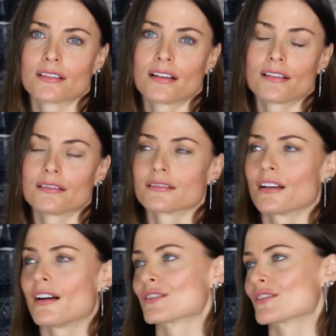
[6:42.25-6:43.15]
Oh
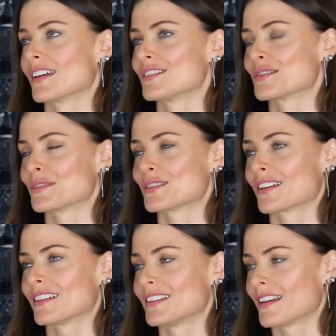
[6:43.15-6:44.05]
gosh, I just wish
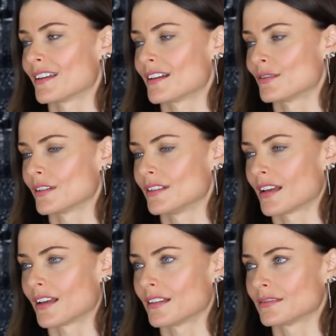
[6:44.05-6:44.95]
I could take it every
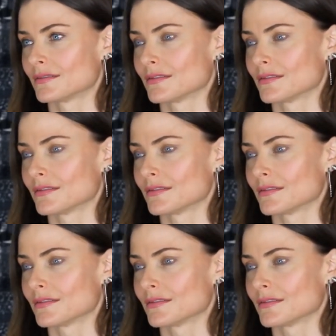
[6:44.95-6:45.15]
day.